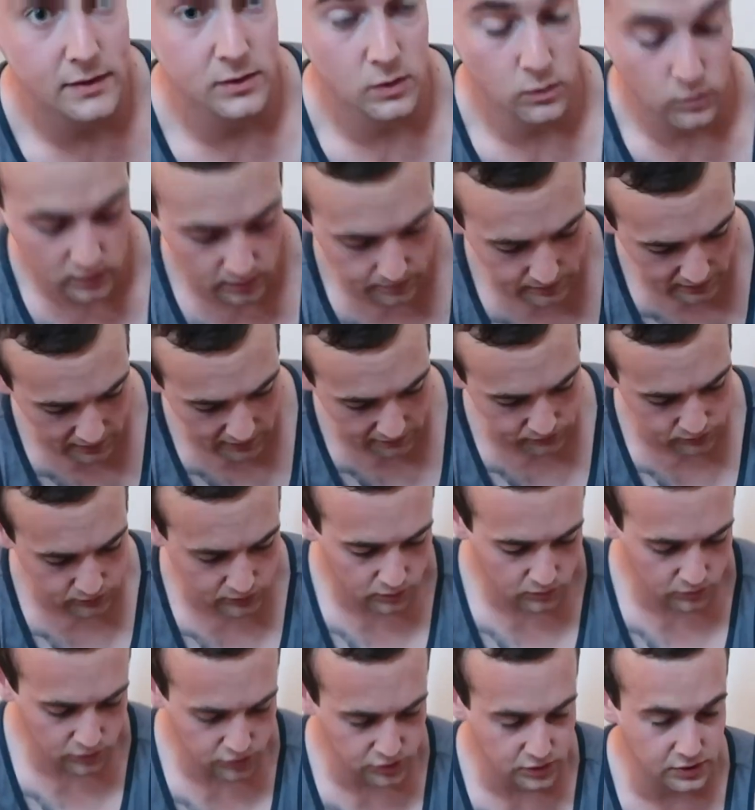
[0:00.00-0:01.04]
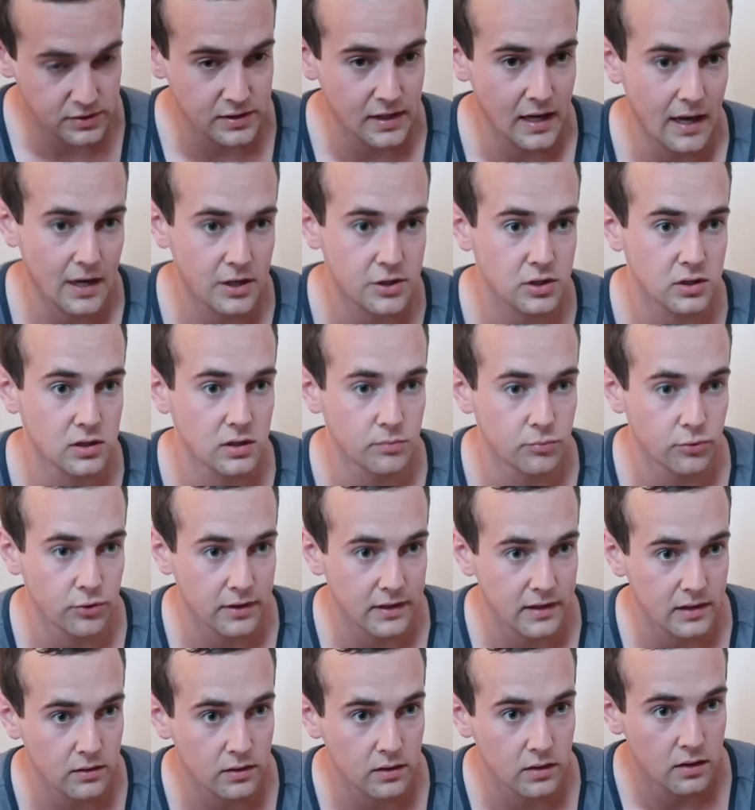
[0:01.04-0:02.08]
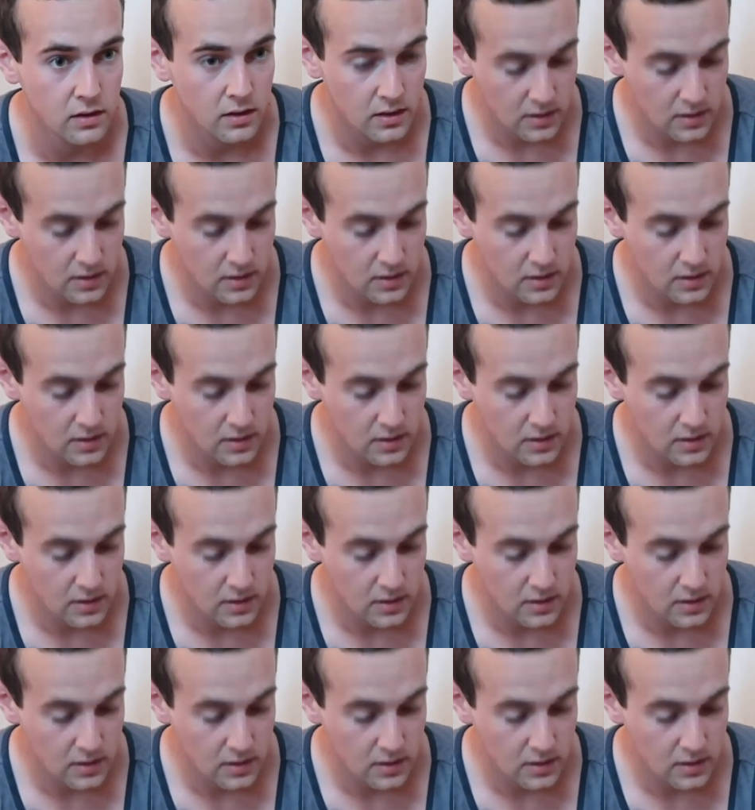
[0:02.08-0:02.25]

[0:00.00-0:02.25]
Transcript: So what I'm going to have to do is just actually bring in